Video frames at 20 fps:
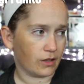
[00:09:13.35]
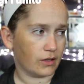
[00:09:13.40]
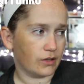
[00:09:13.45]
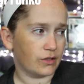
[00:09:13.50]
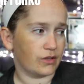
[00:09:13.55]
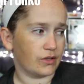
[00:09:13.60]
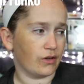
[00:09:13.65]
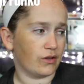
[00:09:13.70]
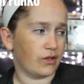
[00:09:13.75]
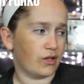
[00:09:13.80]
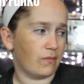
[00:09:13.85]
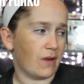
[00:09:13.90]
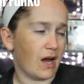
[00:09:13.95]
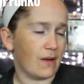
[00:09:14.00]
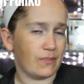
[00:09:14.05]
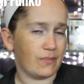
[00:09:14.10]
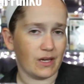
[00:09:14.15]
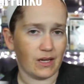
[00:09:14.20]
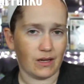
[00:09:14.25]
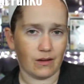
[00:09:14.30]
so there might
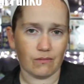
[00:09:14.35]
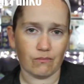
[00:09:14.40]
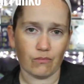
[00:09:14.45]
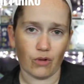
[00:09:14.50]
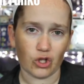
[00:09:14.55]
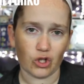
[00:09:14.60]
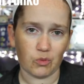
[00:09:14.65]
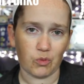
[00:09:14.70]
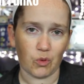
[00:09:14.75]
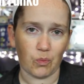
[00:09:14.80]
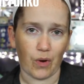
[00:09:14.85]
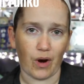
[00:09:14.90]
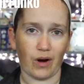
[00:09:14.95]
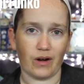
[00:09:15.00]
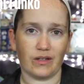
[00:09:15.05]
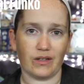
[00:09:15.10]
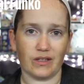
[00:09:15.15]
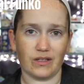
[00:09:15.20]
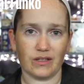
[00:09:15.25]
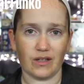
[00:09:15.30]
be multiple
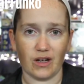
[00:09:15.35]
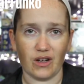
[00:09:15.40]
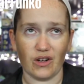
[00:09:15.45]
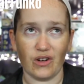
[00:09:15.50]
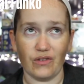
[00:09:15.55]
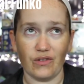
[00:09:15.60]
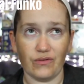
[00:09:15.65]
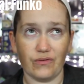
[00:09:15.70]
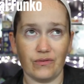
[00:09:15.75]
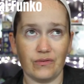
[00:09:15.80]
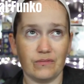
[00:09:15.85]
parts of